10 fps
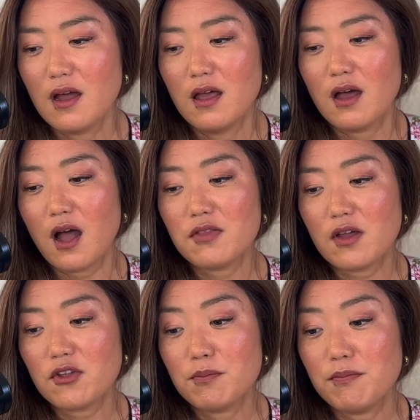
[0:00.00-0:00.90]

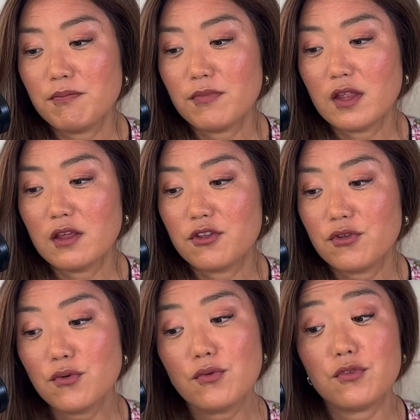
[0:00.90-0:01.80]
Another
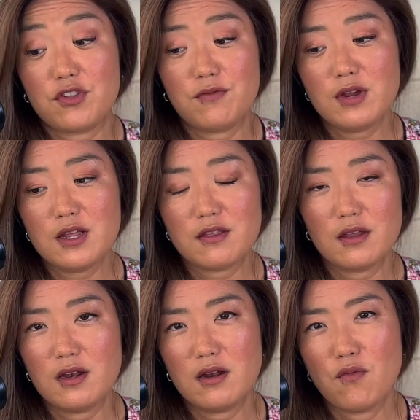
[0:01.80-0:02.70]
huge
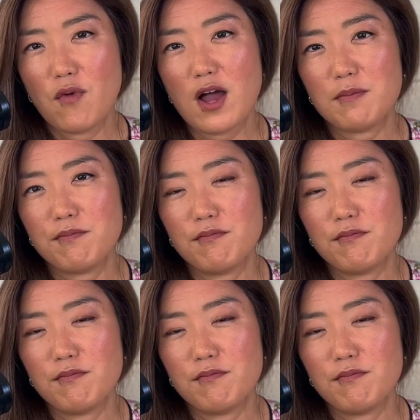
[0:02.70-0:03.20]
reason why